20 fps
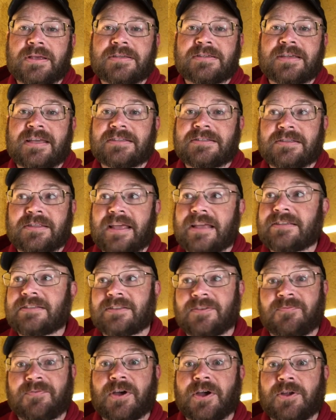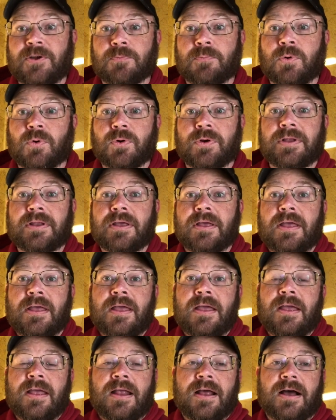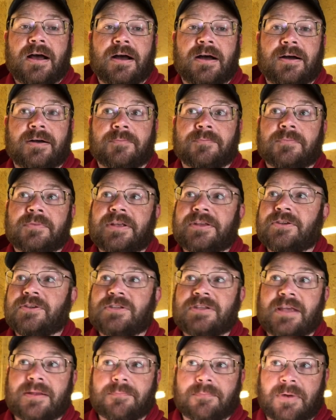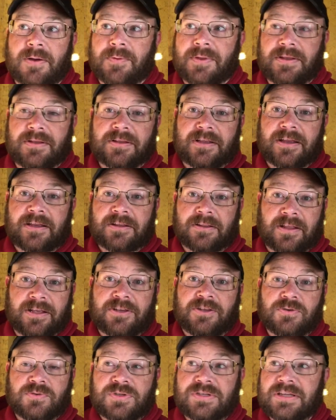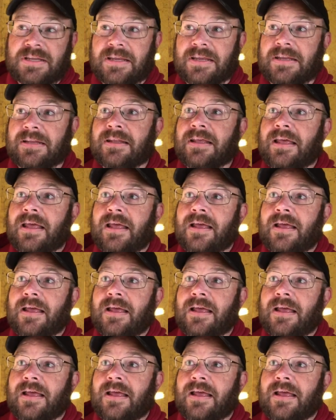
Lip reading: because that's the failure point. Like you said, I mean, like you've seen,